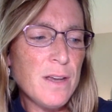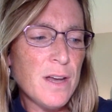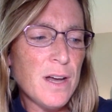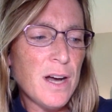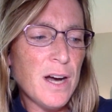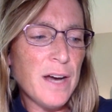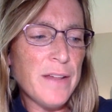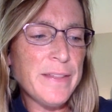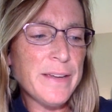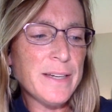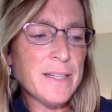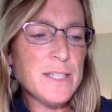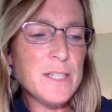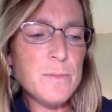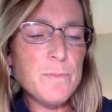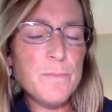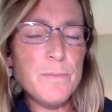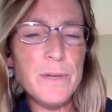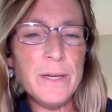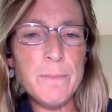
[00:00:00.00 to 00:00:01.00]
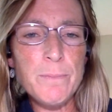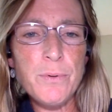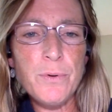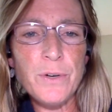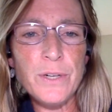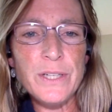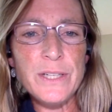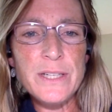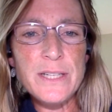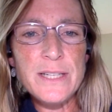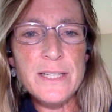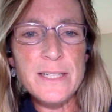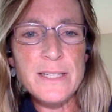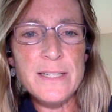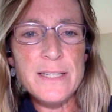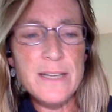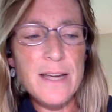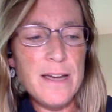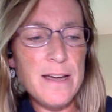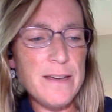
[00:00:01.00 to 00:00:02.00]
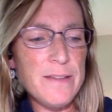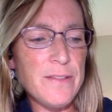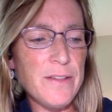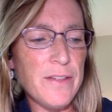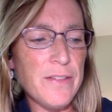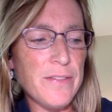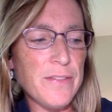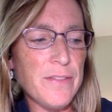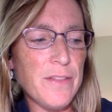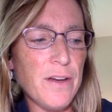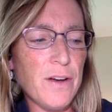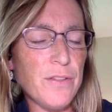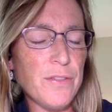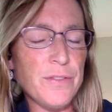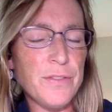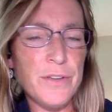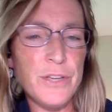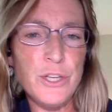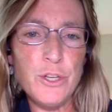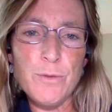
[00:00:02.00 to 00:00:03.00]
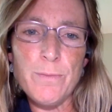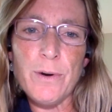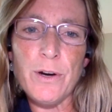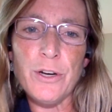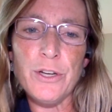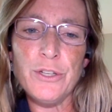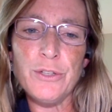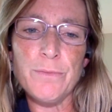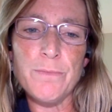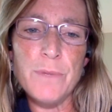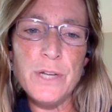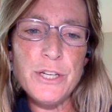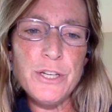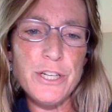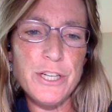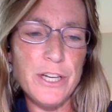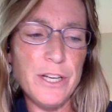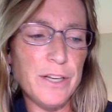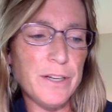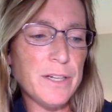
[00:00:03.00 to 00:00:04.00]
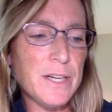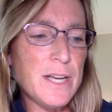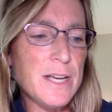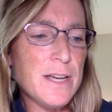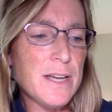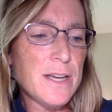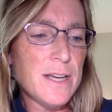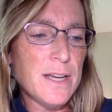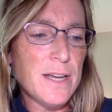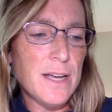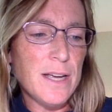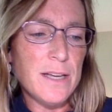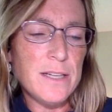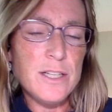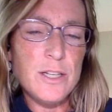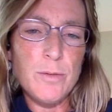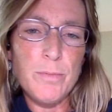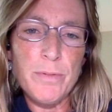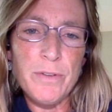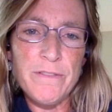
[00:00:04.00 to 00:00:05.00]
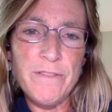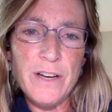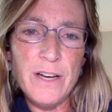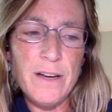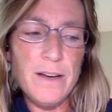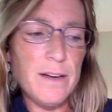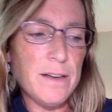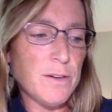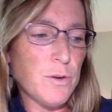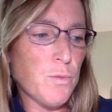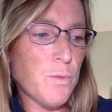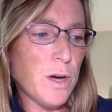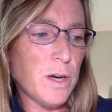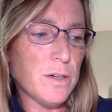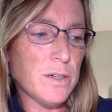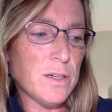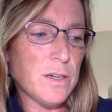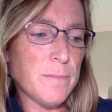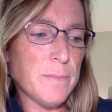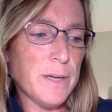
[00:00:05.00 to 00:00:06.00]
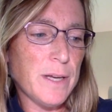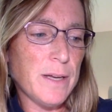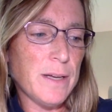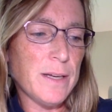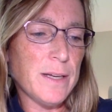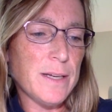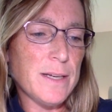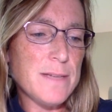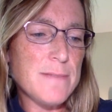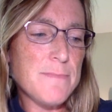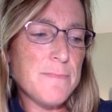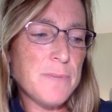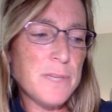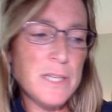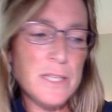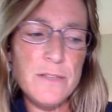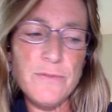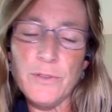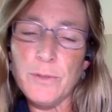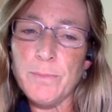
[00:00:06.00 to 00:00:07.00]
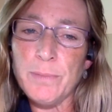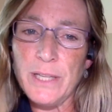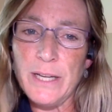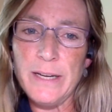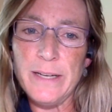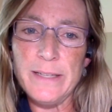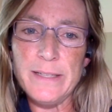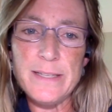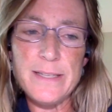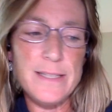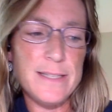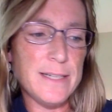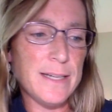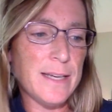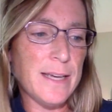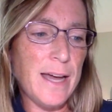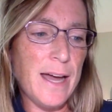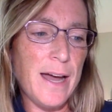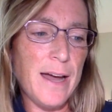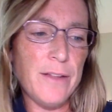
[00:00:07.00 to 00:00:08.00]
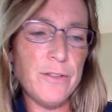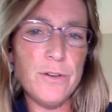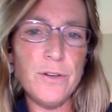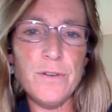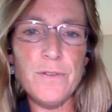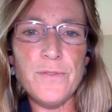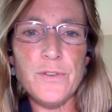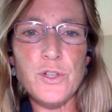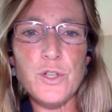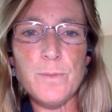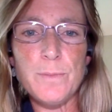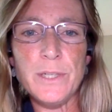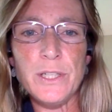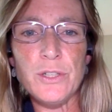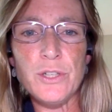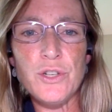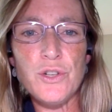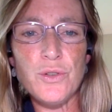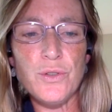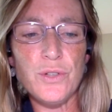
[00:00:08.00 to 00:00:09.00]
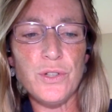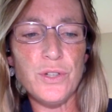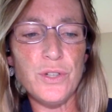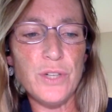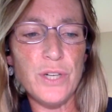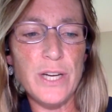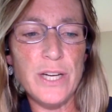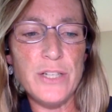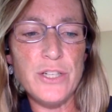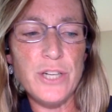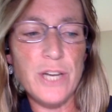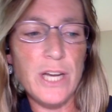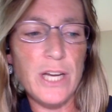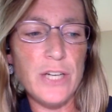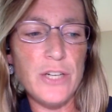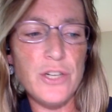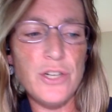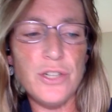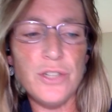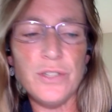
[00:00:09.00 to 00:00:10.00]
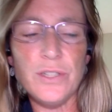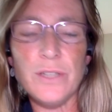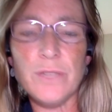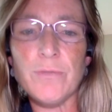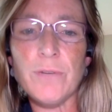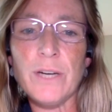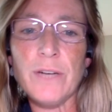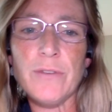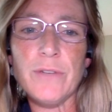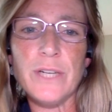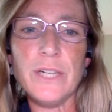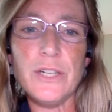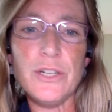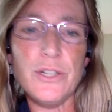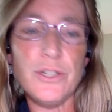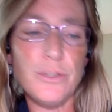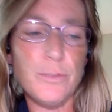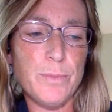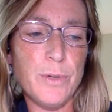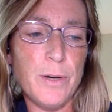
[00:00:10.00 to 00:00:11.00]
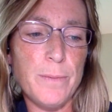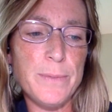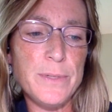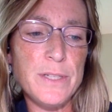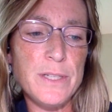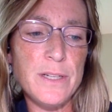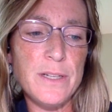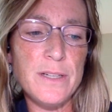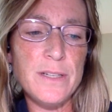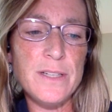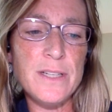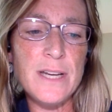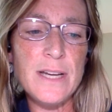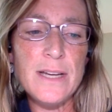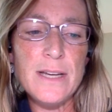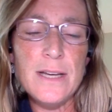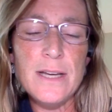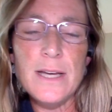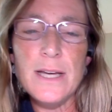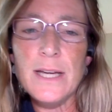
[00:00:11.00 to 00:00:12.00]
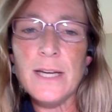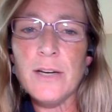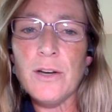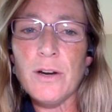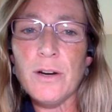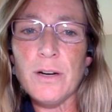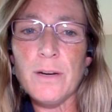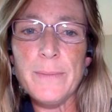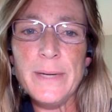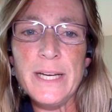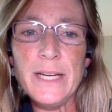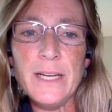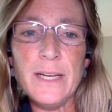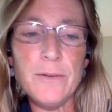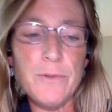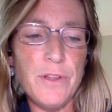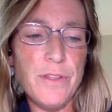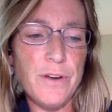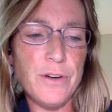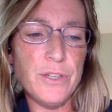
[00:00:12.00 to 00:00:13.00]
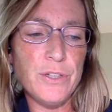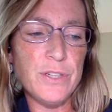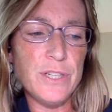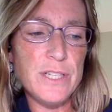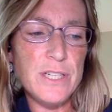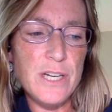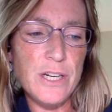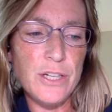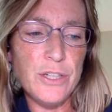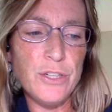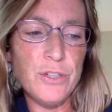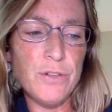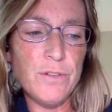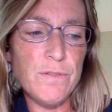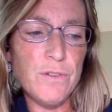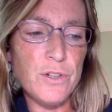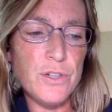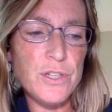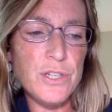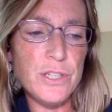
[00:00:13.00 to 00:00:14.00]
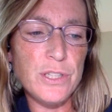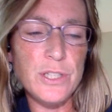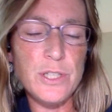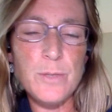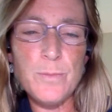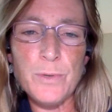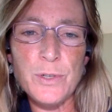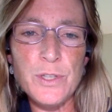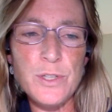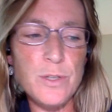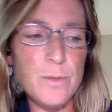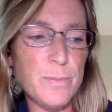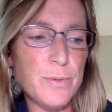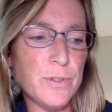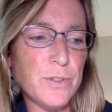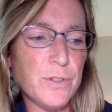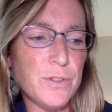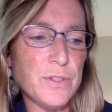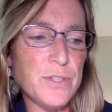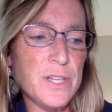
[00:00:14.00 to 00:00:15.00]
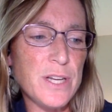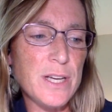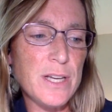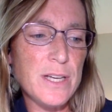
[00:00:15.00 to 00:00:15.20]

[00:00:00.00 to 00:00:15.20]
I think it's important to say that the UBarU mission is to provide a welcoming, peaceful place to gather for spiritual, educational, and recreational purposes in harmony with our Unitarian Universalist principles